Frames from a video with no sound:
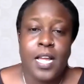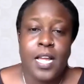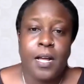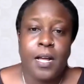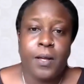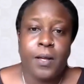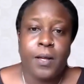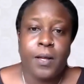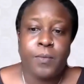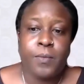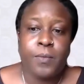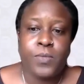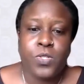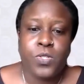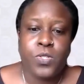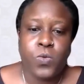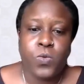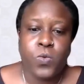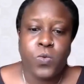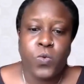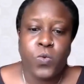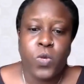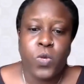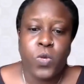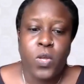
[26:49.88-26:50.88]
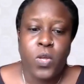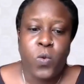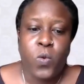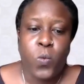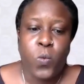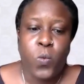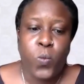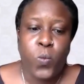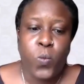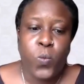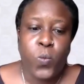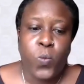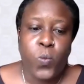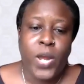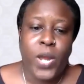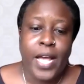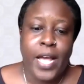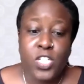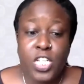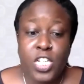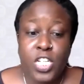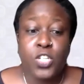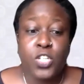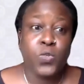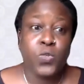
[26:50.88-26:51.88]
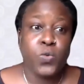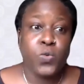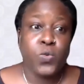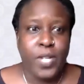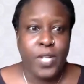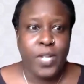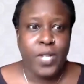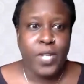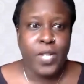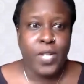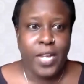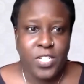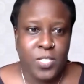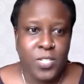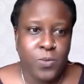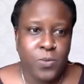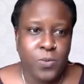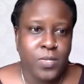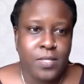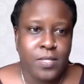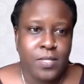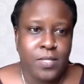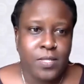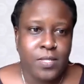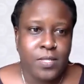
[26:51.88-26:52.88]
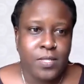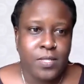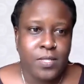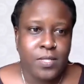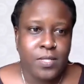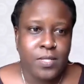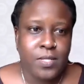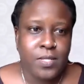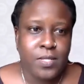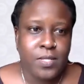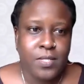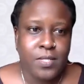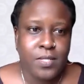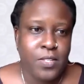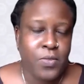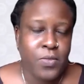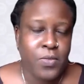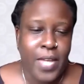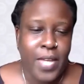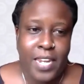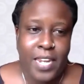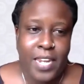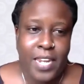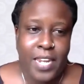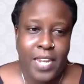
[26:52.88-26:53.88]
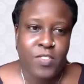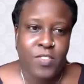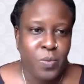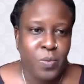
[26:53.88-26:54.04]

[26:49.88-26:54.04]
So whereas she knew that she was, you know, head of the student body,